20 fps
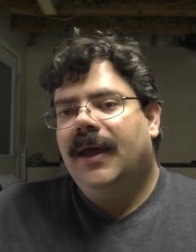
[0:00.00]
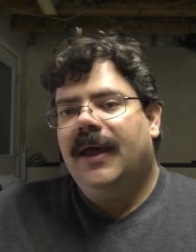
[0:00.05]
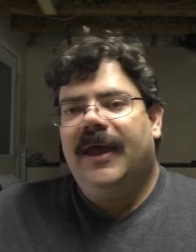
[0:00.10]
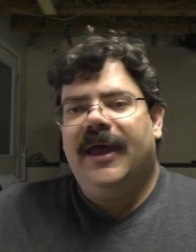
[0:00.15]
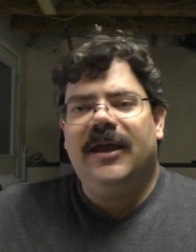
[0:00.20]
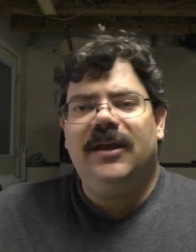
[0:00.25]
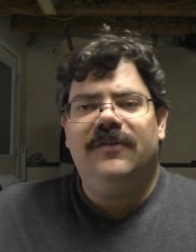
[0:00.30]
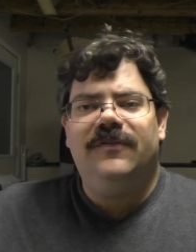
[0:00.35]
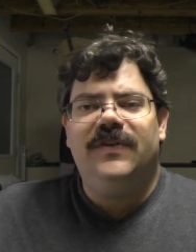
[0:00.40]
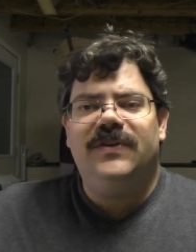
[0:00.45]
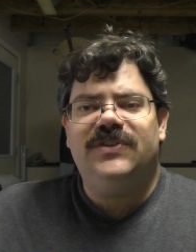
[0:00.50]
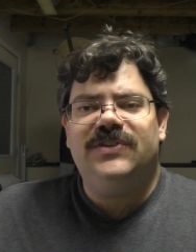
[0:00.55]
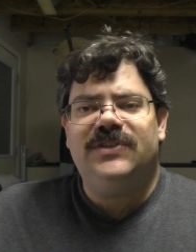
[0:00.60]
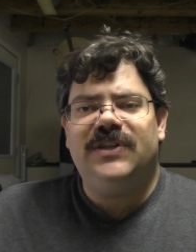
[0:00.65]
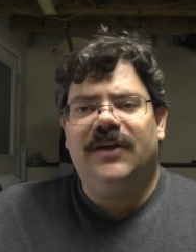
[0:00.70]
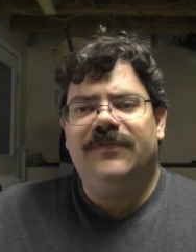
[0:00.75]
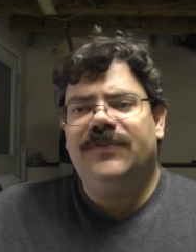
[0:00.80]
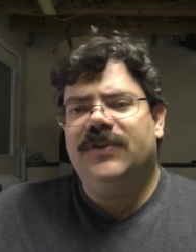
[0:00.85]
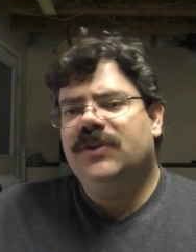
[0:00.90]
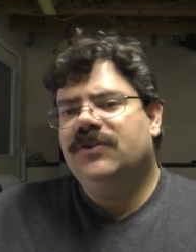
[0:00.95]
And if it's
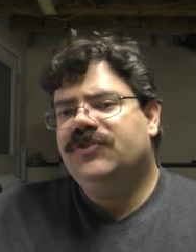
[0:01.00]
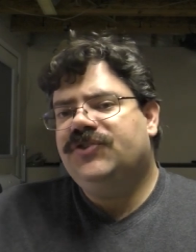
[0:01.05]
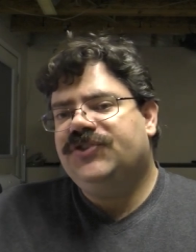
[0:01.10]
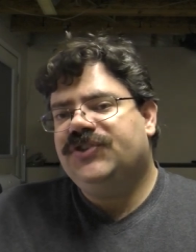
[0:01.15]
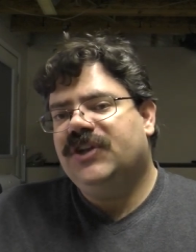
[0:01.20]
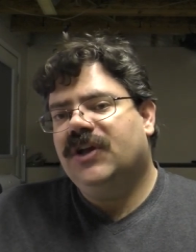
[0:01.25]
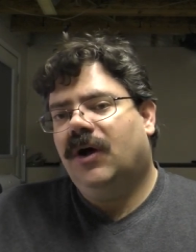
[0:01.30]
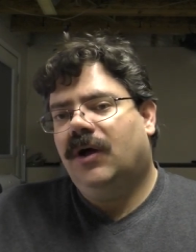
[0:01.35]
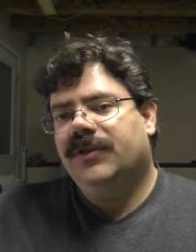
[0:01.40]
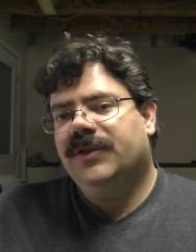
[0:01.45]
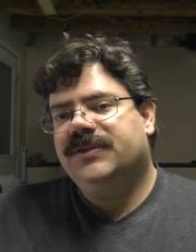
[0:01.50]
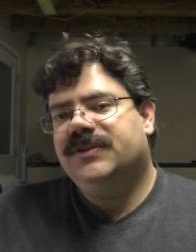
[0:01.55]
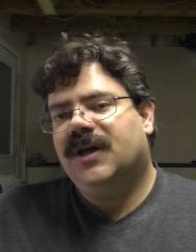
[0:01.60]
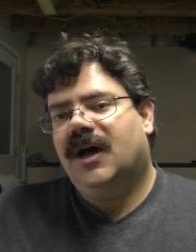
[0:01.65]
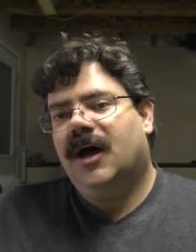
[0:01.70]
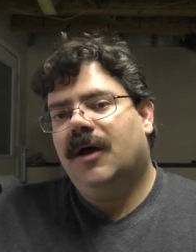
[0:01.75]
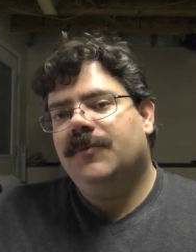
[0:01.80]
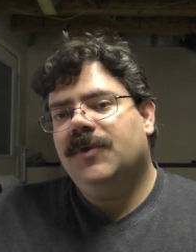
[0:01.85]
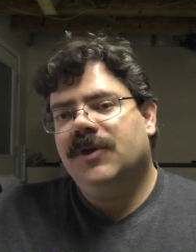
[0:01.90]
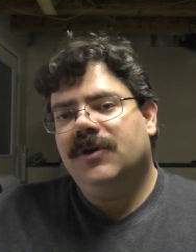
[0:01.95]
stuff that you see all the
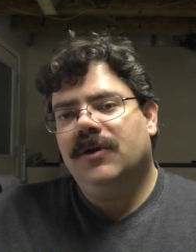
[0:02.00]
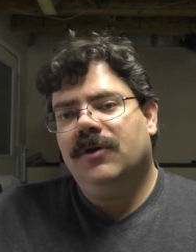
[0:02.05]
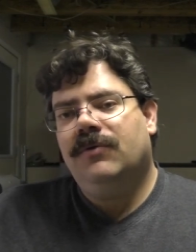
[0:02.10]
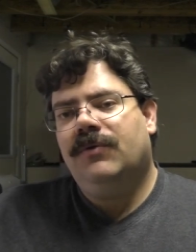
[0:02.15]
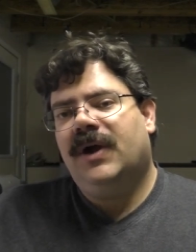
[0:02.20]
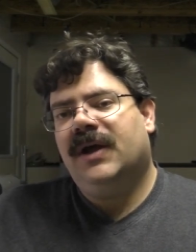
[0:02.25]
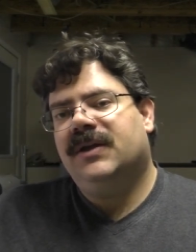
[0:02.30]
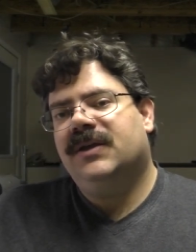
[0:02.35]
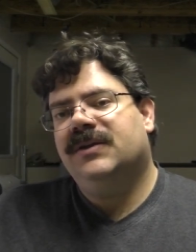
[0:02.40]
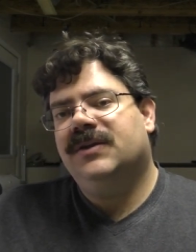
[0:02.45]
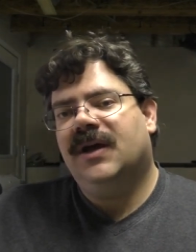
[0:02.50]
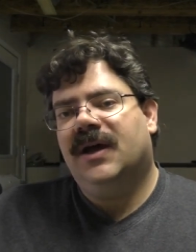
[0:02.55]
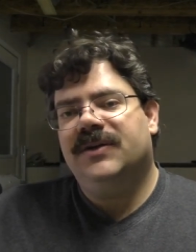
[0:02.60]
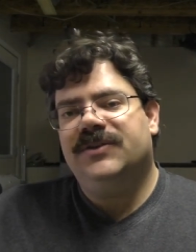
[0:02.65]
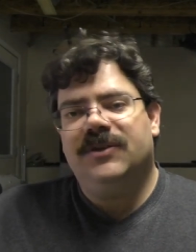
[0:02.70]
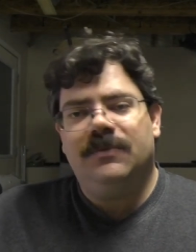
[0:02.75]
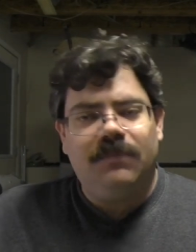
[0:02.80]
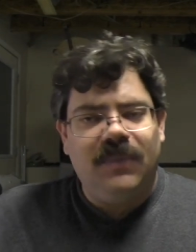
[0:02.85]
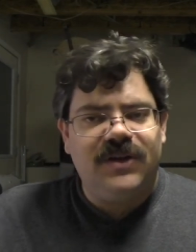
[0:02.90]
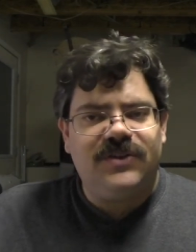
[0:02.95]
time, you could
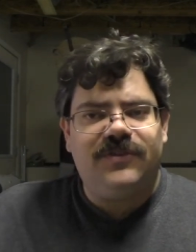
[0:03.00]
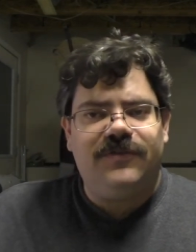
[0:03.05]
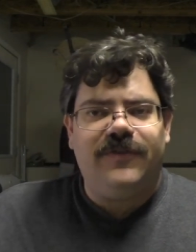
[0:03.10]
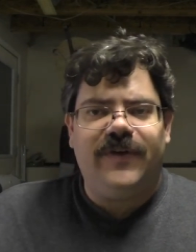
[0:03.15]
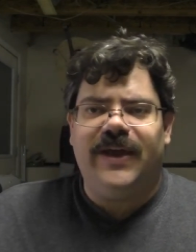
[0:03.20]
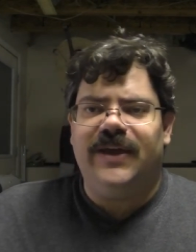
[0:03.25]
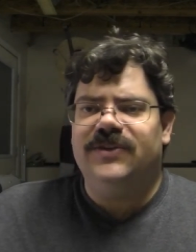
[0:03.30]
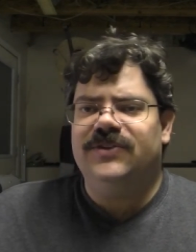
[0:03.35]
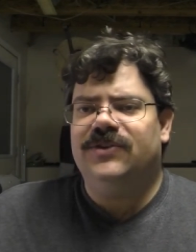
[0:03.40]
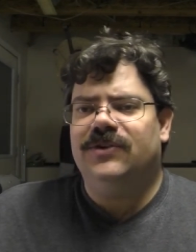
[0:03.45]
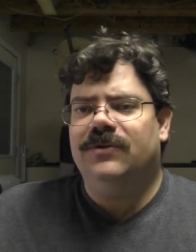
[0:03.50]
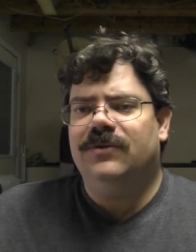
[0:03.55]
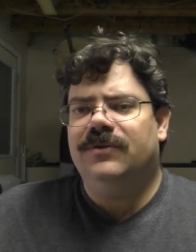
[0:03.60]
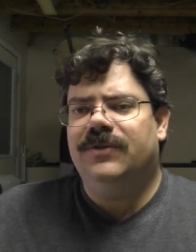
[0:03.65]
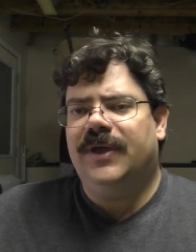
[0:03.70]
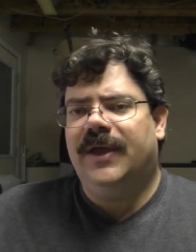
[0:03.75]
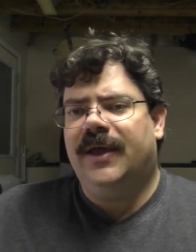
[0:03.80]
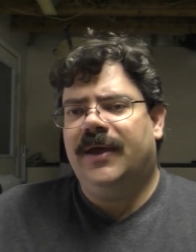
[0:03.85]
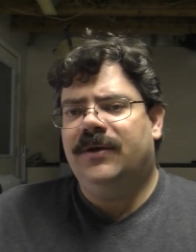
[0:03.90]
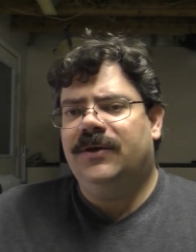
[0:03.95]
recognize it much faster
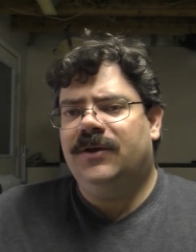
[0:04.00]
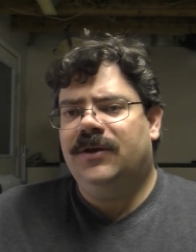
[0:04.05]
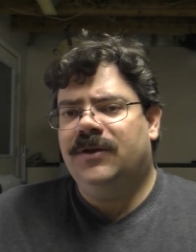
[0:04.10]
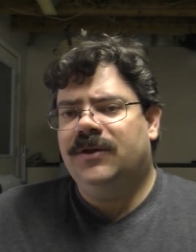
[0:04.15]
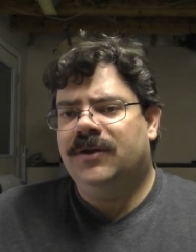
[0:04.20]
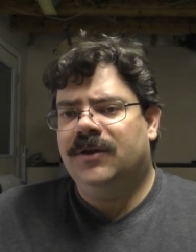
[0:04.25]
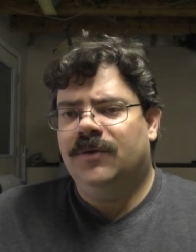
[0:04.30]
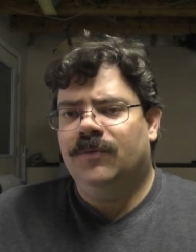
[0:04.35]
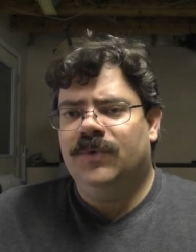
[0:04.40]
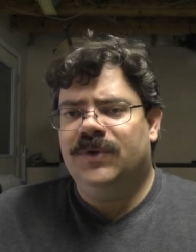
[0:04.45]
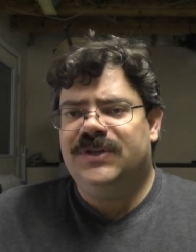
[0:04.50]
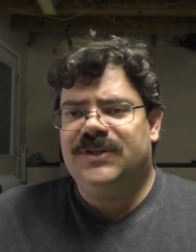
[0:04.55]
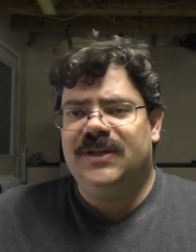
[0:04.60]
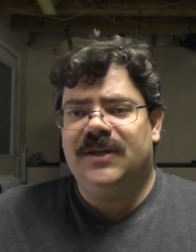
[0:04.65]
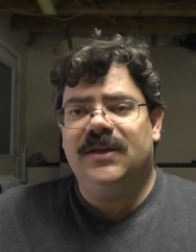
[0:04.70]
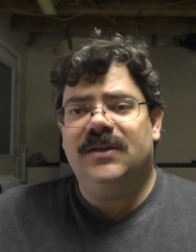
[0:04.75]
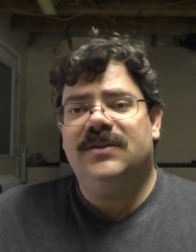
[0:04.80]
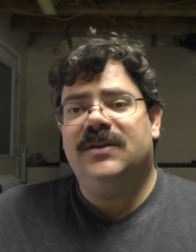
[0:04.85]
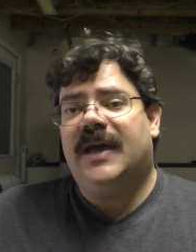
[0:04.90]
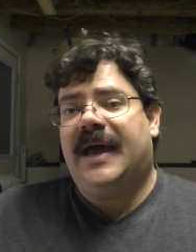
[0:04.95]
than it would
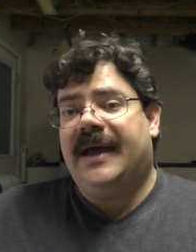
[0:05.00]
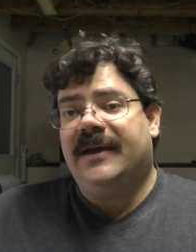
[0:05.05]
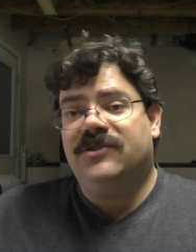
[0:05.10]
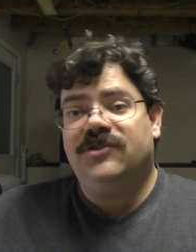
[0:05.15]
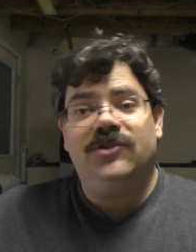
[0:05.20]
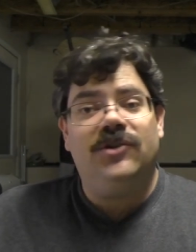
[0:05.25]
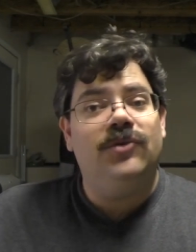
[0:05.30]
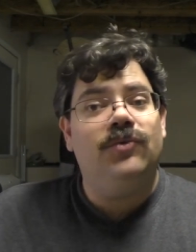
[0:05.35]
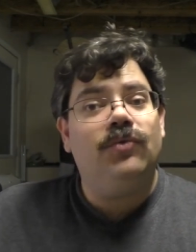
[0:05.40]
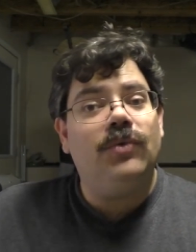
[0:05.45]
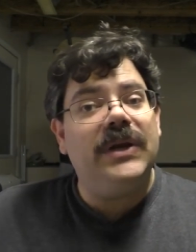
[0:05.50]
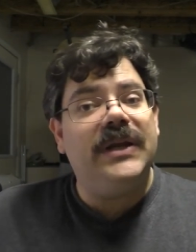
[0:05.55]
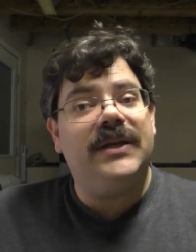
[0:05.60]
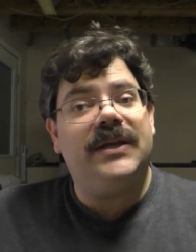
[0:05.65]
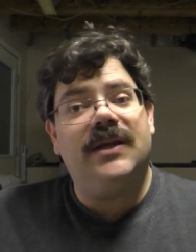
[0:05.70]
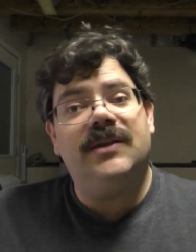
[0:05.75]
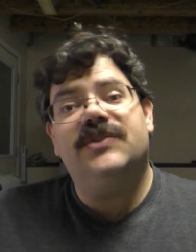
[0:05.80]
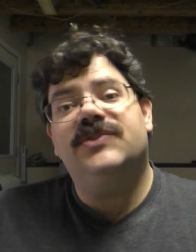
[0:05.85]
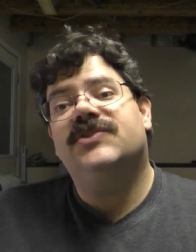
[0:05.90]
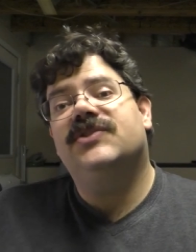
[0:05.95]
take to actually read
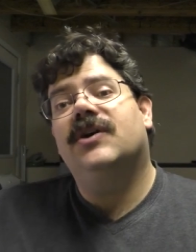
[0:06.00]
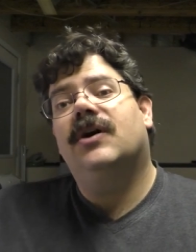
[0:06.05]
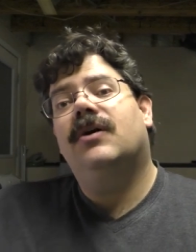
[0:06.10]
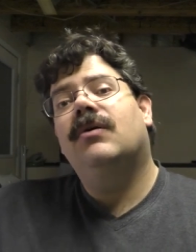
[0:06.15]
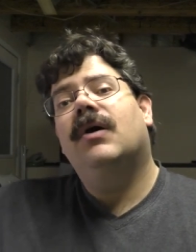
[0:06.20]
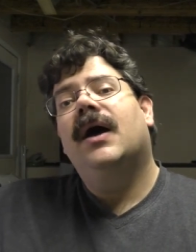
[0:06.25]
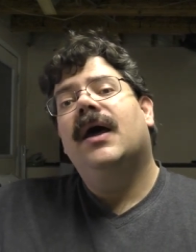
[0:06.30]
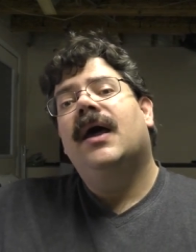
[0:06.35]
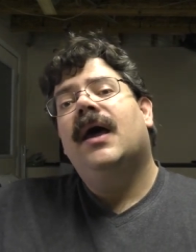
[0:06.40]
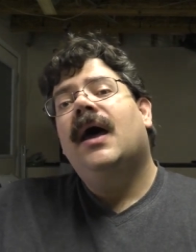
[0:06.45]
it. So